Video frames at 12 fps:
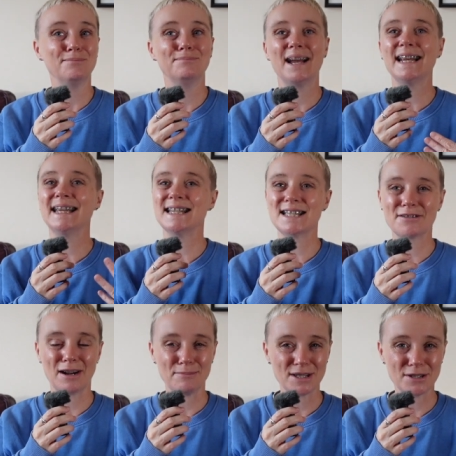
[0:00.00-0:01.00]
many
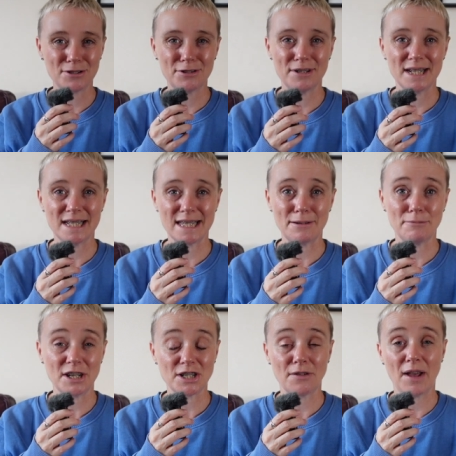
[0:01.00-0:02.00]
Instagram stories in
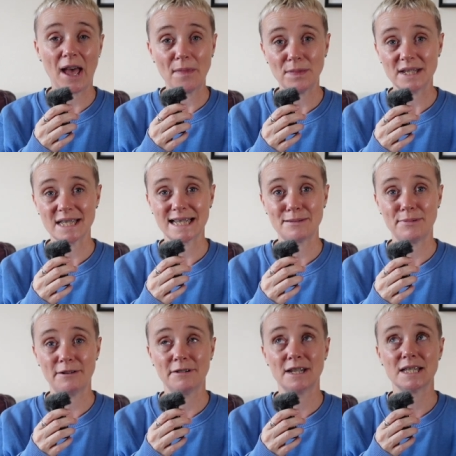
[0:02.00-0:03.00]
which I've had this
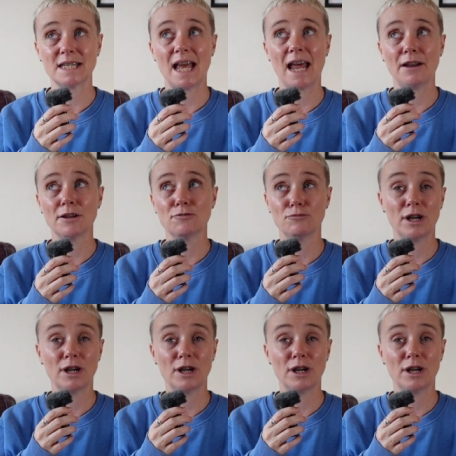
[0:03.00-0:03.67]
experience and